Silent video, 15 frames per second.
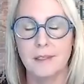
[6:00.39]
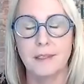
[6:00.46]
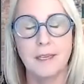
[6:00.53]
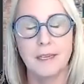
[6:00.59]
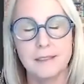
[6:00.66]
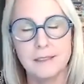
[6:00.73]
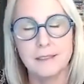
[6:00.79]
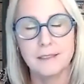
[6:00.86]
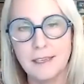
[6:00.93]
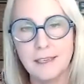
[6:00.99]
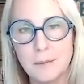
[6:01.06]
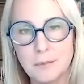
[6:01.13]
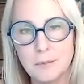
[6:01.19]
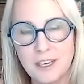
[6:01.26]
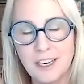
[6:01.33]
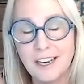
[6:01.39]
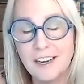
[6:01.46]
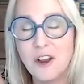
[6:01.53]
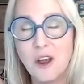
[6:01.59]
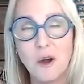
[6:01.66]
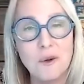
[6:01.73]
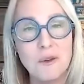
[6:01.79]
Yes, I
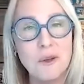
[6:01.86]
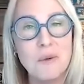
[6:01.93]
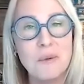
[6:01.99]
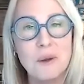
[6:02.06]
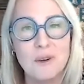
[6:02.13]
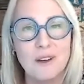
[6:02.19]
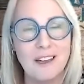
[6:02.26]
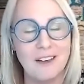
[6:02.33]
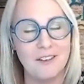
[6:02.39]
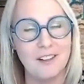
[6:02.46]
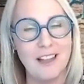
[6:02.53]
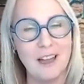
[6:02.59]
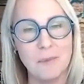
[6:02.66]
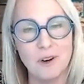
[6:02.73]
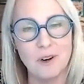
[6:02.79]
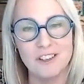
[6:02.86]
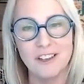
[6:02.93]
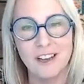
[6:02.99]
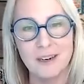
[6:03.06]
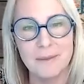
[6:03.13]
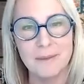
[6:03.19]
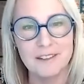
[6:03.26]
know that we will have a lot more to
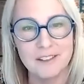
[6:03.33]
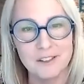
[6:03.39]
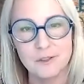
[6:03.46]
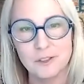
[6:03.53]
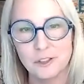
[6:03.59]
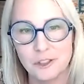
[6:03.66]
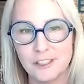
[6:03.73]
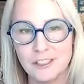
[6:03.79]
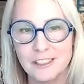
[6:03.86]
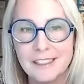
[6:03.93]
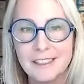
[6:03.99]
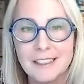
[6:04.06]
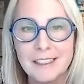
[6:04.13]
talk about this for sure.